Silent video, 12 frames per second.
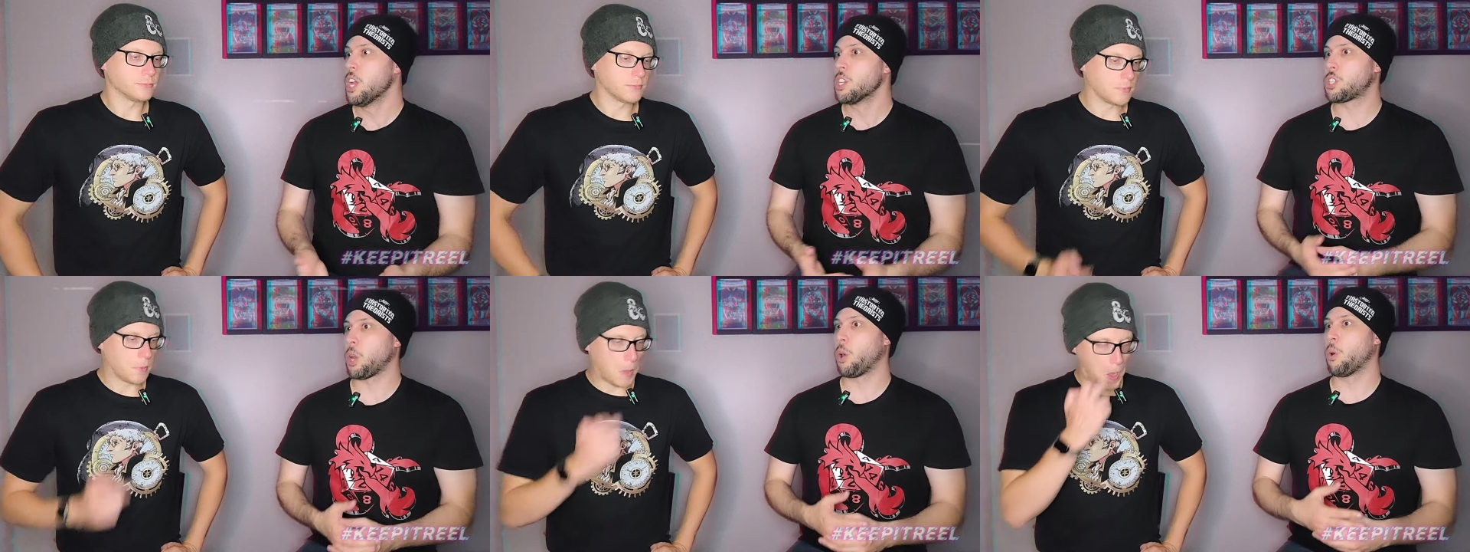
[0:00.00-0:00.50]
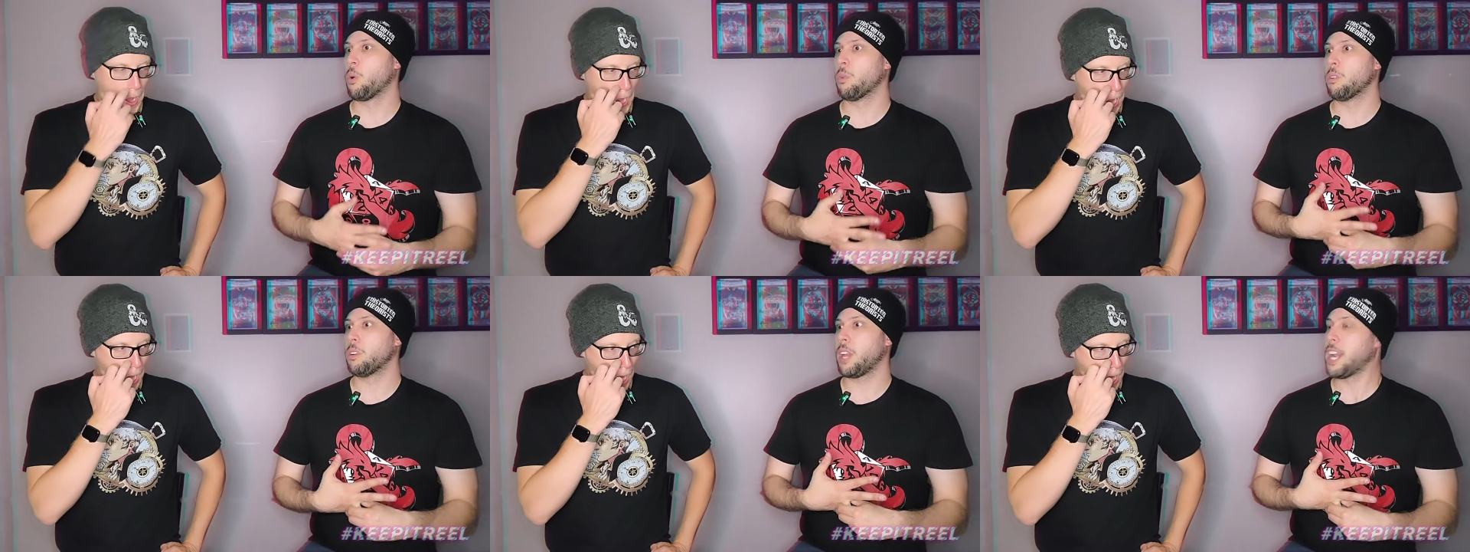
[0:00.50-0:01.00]
Speaker 1: So
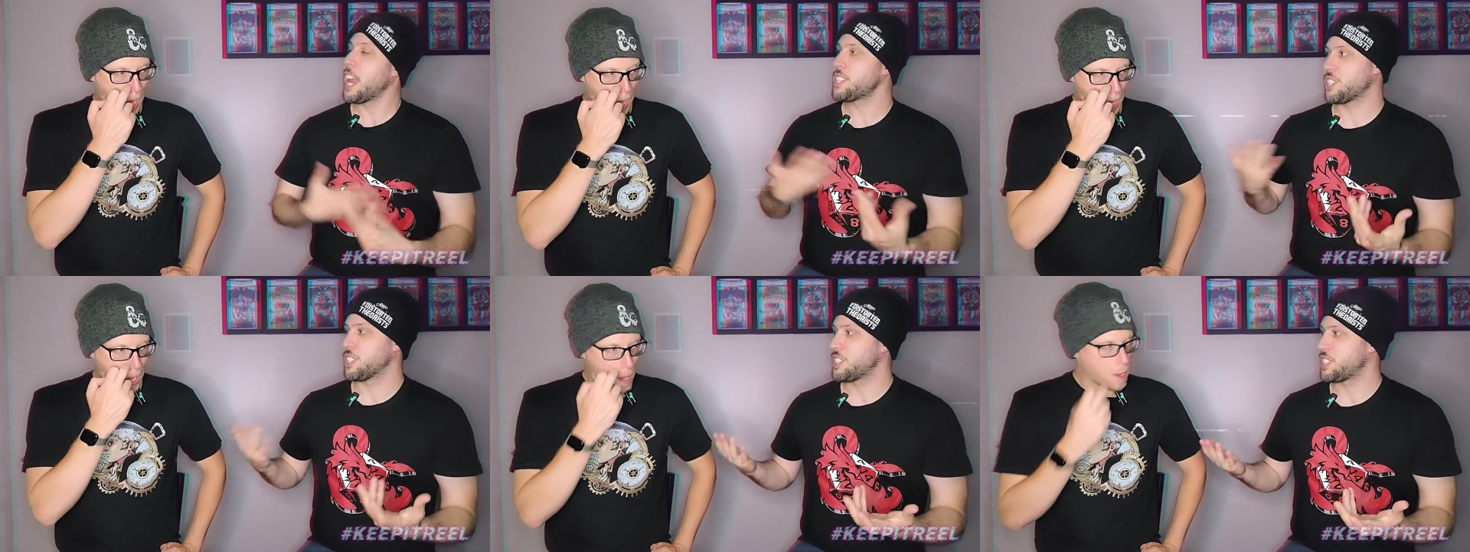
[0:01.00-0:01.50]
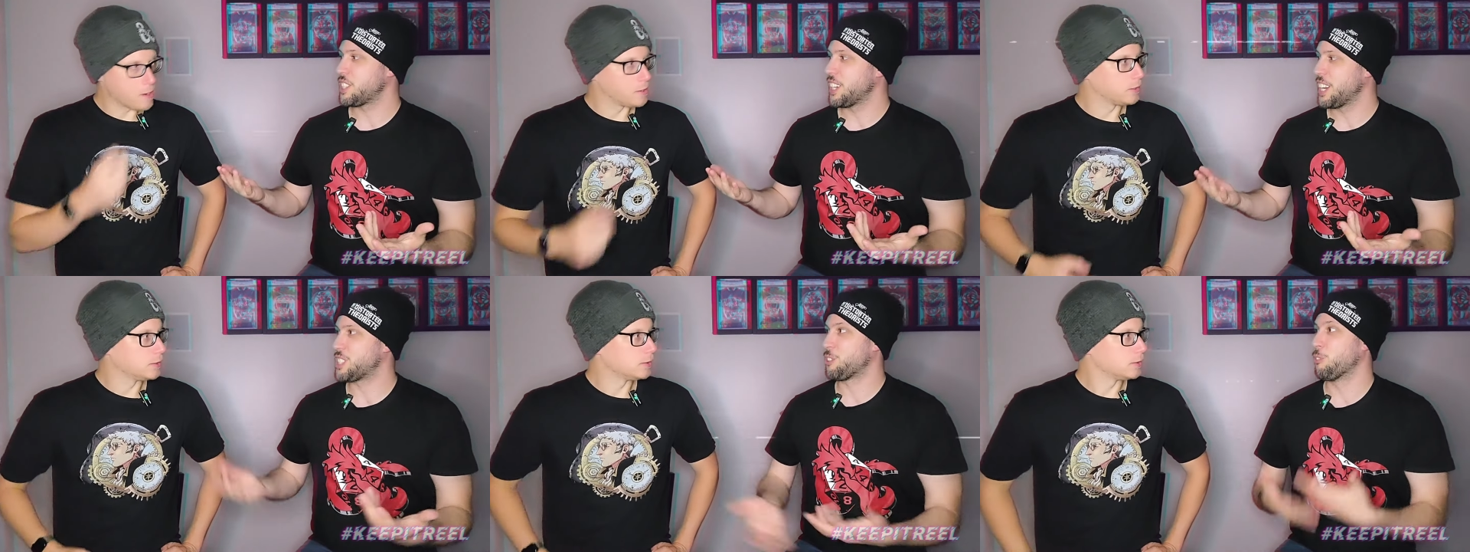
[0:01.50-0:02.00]
in essence,
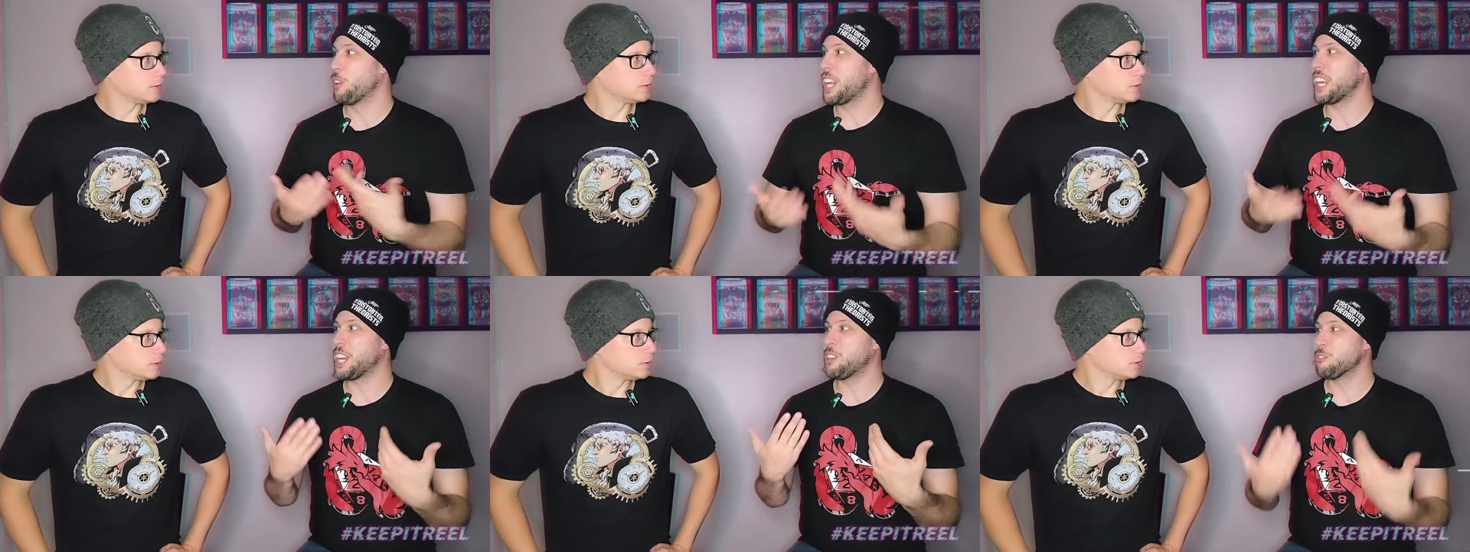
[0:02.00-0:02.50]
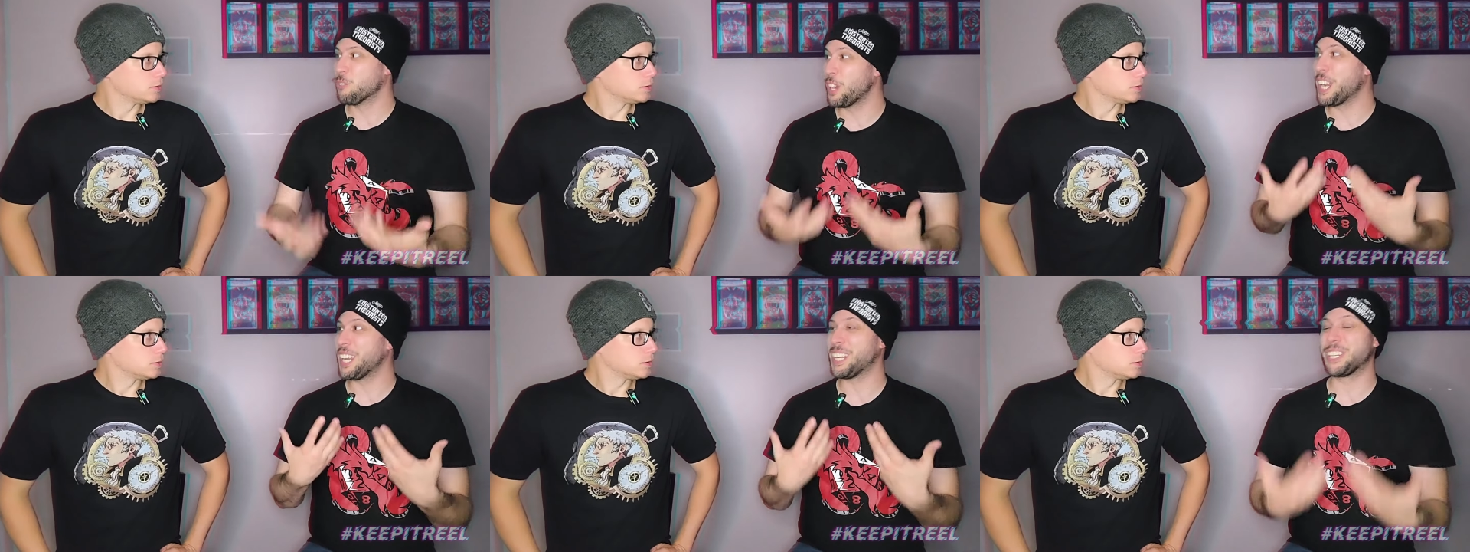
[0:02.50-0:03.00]
it's a really,
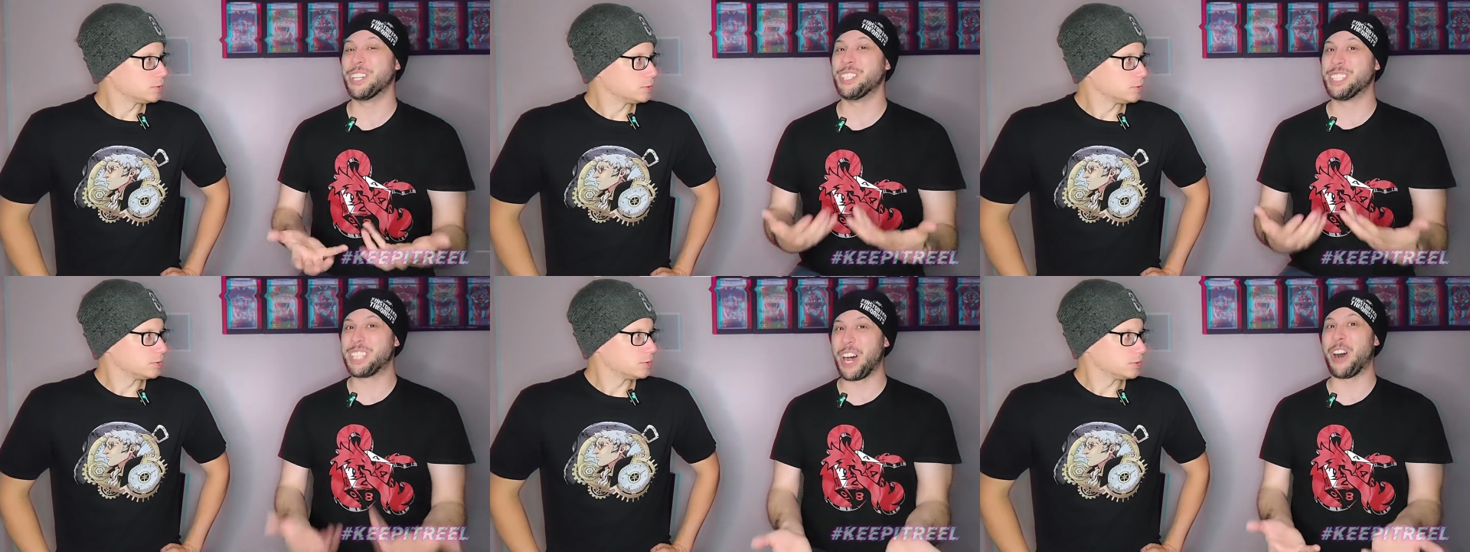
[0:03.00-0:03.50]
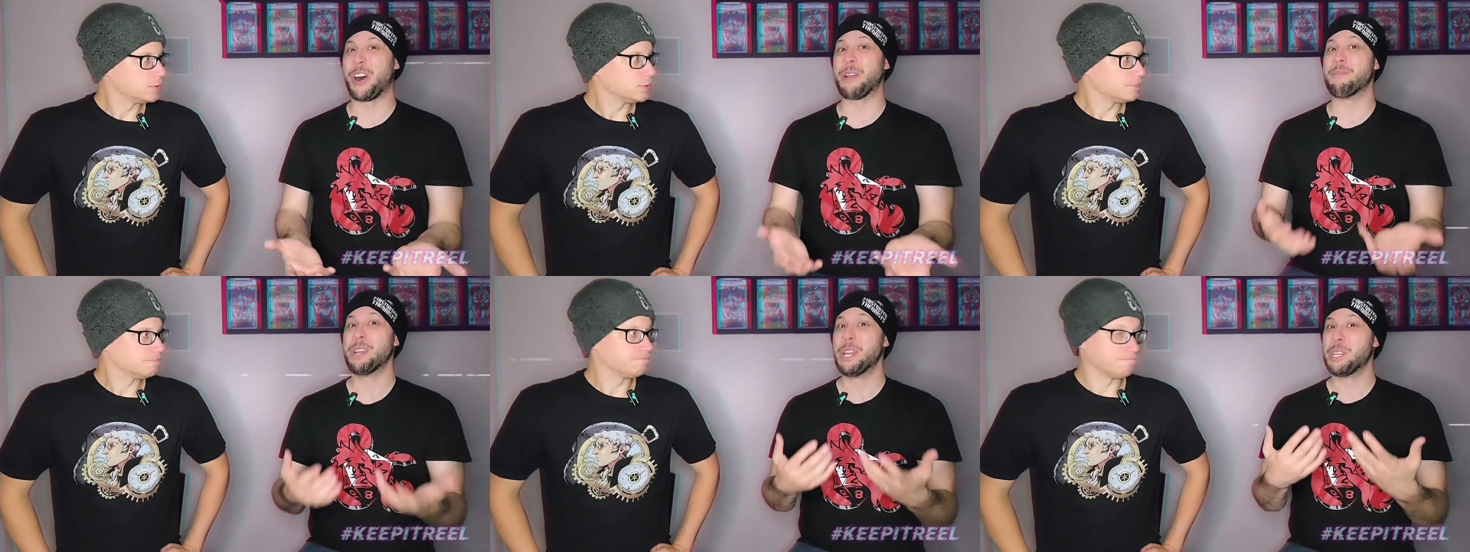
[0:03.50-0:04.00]
really good
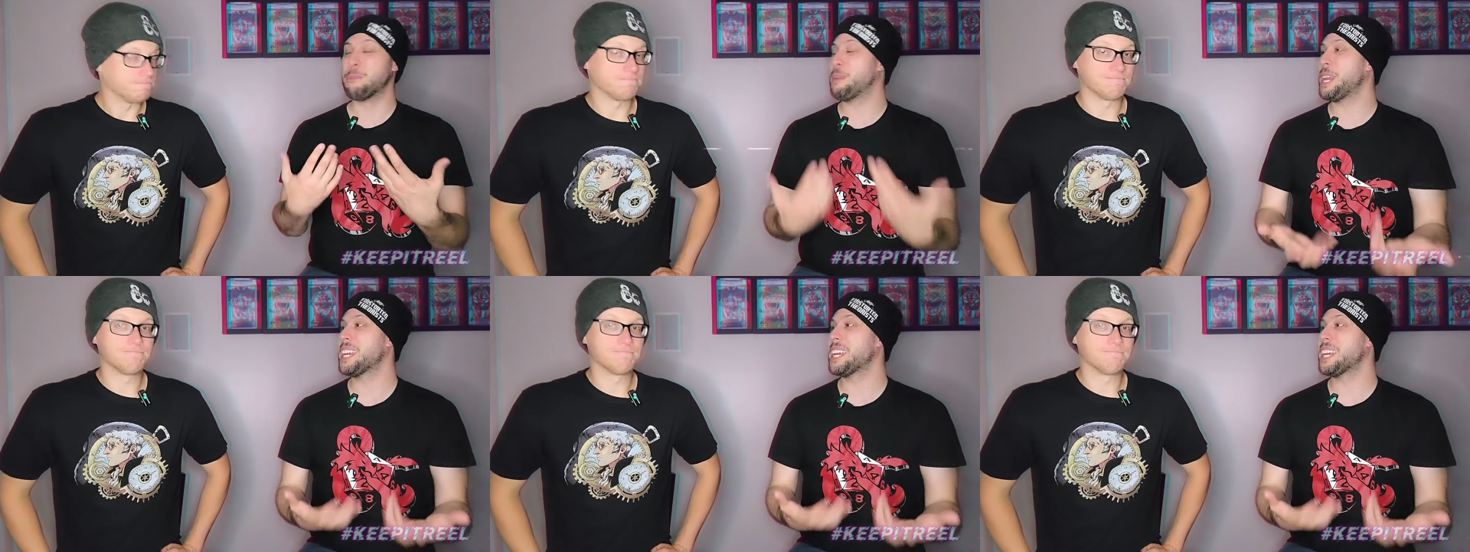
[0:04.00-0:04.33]
time to be a